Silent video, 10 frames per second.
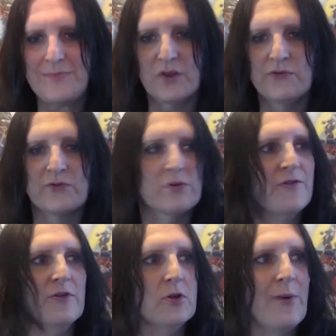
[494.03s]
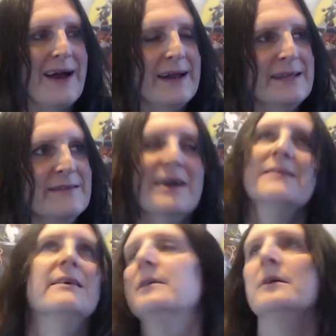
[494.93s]
It just wasn't the way I'd
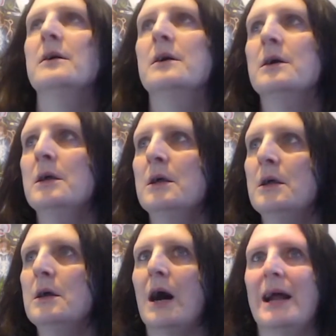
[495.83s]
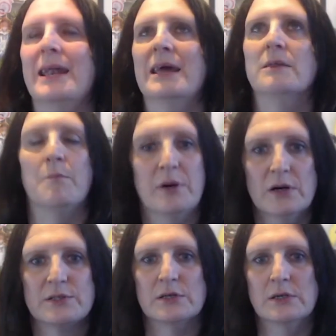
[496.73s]
intended. And then the
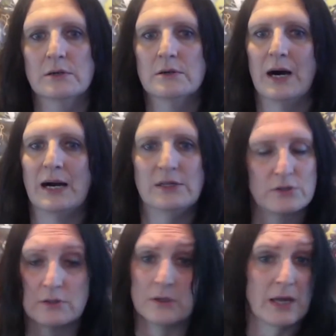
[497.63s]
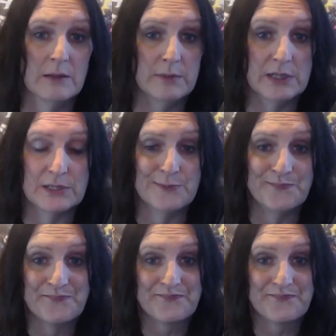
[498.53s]
puzzle, I just couldn't get the puzzle.